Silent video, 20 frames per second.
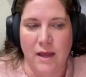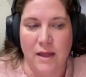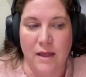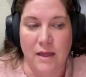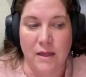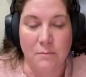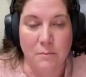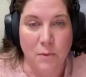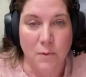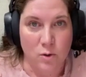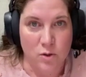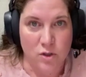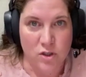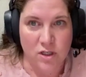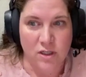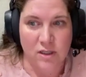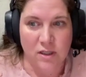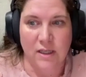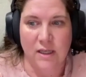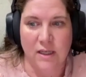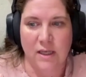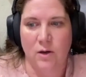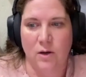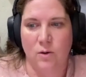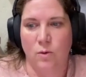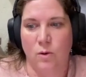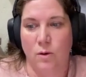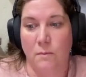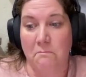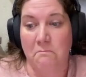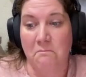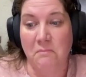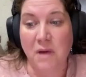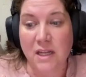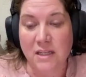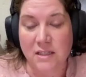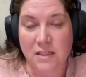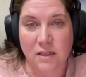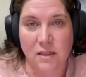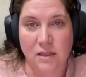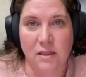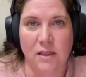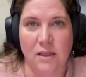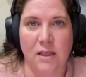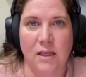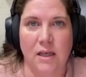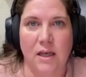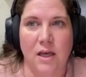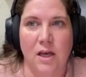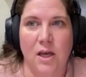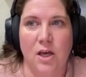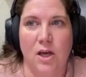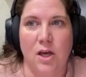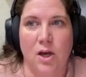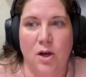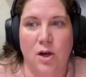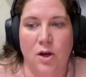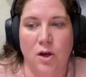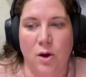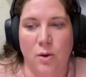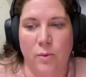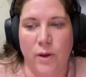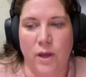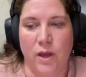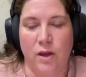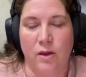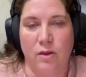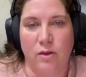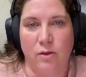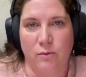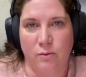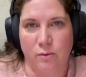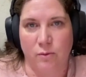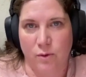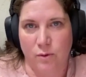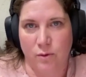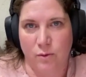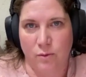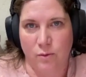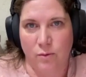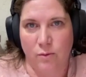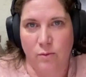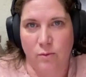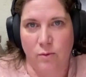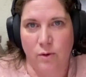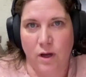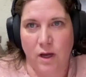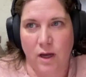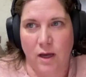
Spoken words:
emotionally or mentally going through